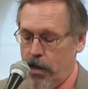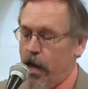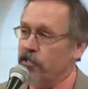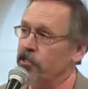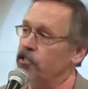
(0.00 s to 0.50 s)

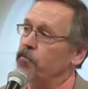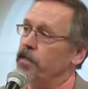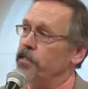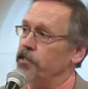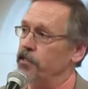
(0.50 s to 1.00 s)
As a
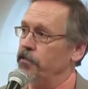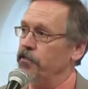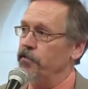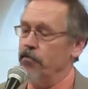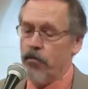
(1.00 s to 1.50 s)

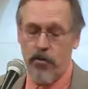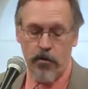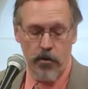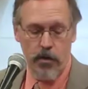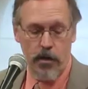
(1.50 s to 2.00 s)
species,
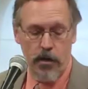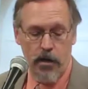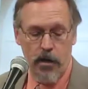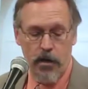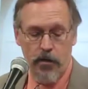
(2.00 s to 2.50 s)

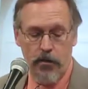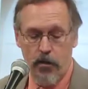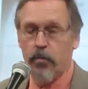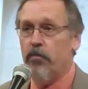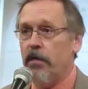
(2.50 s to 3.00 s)

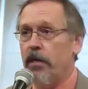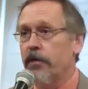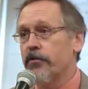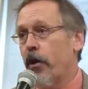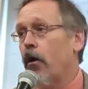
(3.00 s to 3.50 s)
human
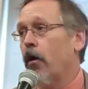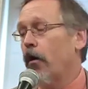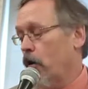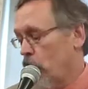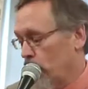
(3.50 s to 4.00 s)
beings are
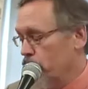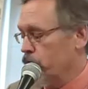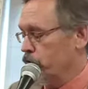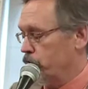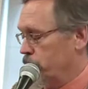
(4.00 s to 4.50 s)

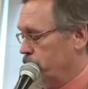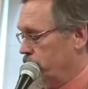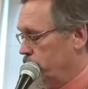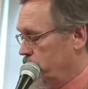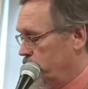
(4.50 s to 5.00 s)
owners
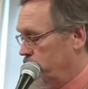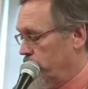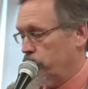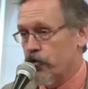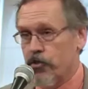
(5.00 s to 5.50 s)

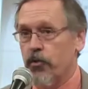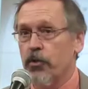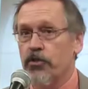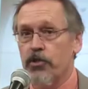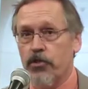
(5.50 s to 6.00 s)
and
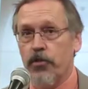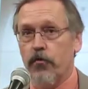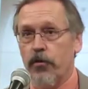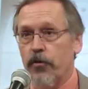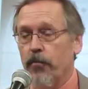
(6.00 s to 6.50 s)
stewards and
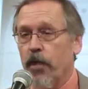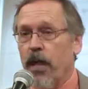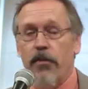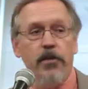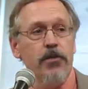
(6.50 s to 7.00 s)
children.
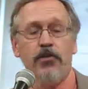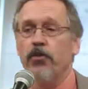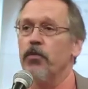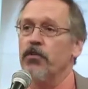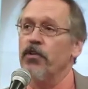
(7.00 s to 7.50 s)
And the
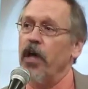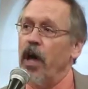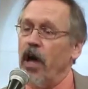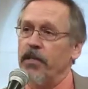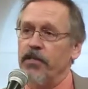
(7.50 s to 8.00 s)
issue is
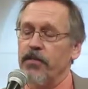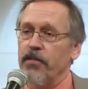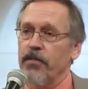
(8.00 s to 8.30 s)
not